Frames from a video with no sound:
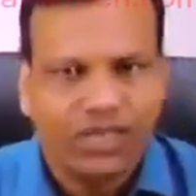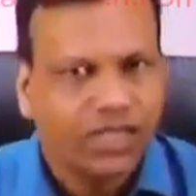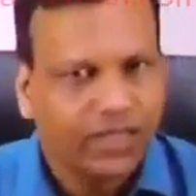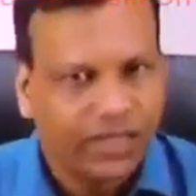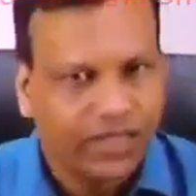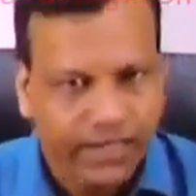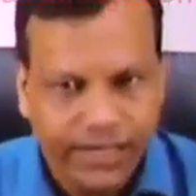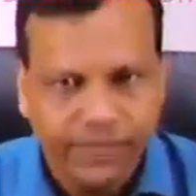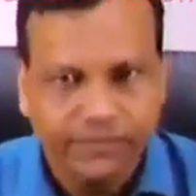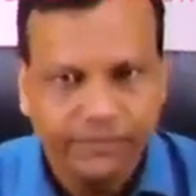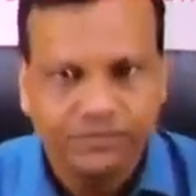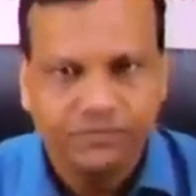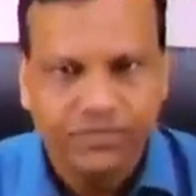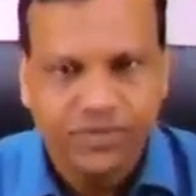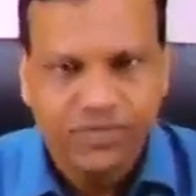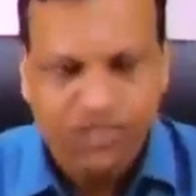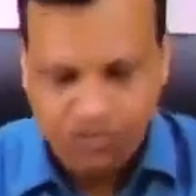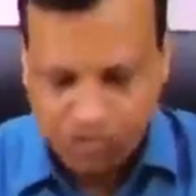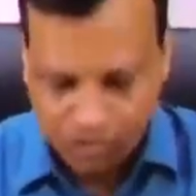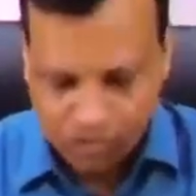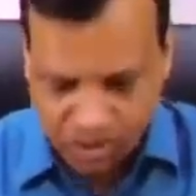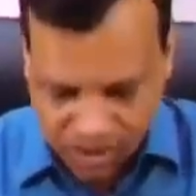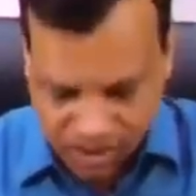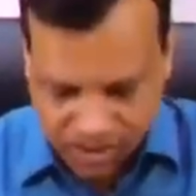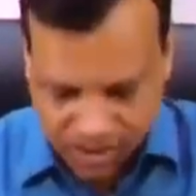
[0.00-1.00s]
Clear?
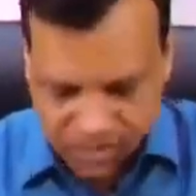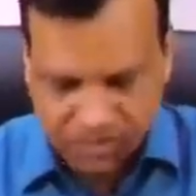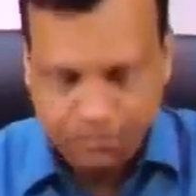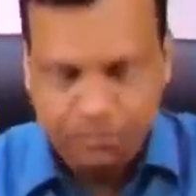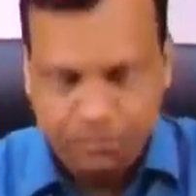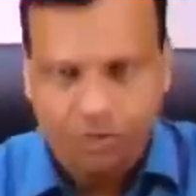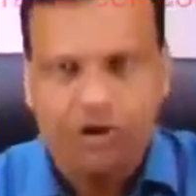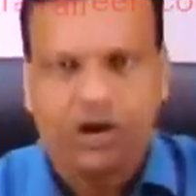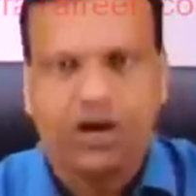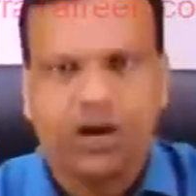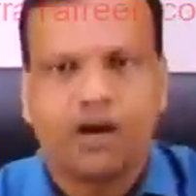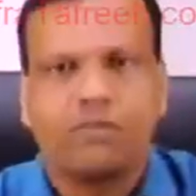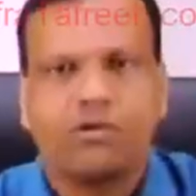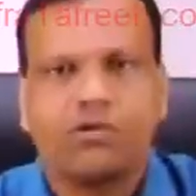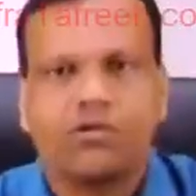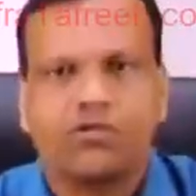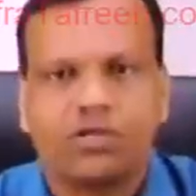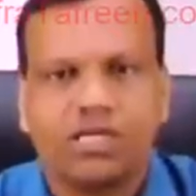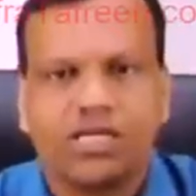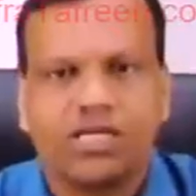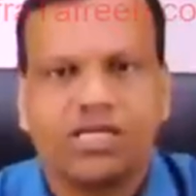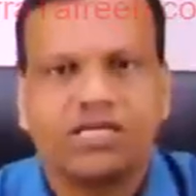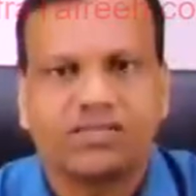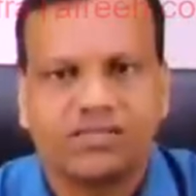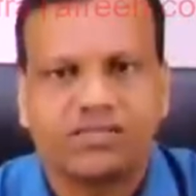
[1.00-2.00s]
So this is important about
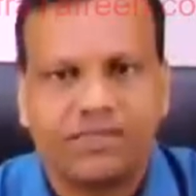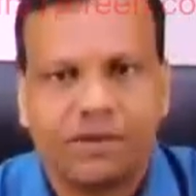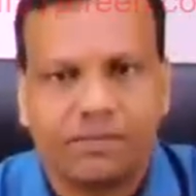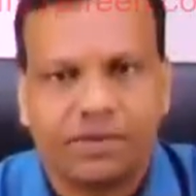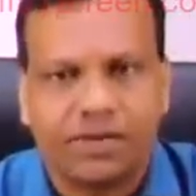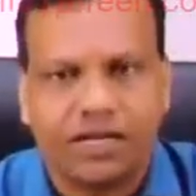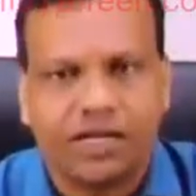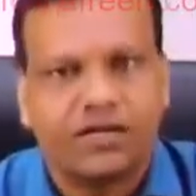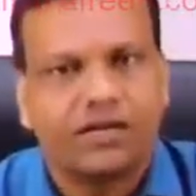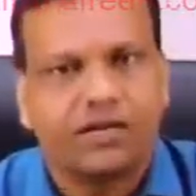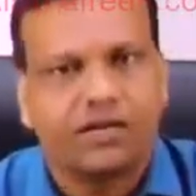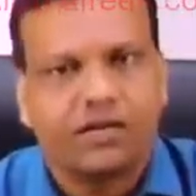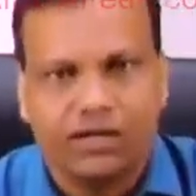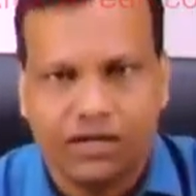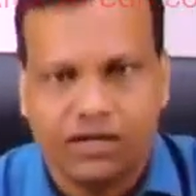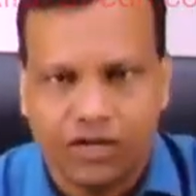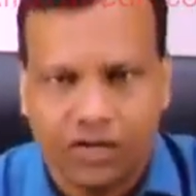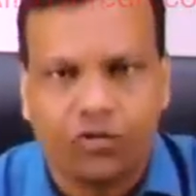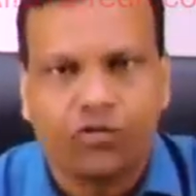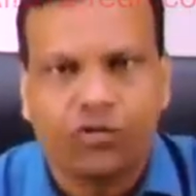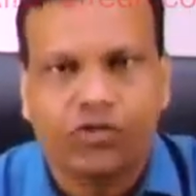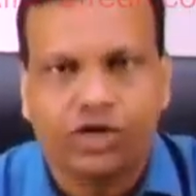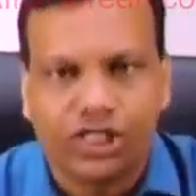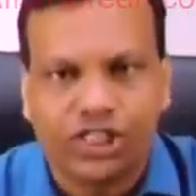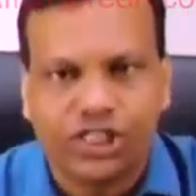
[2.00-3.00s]
the receptor
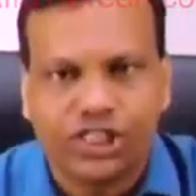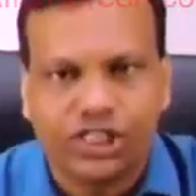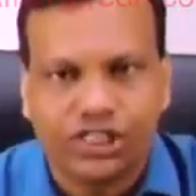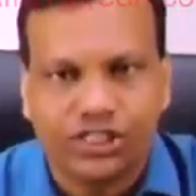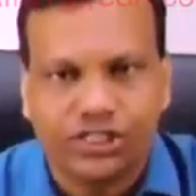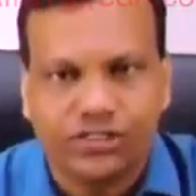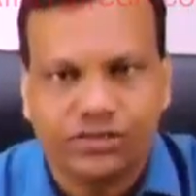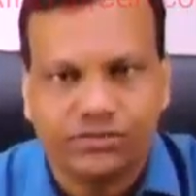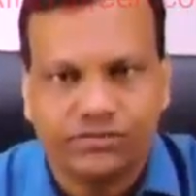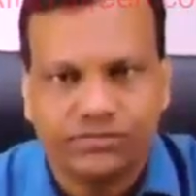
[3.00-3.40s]
regulation.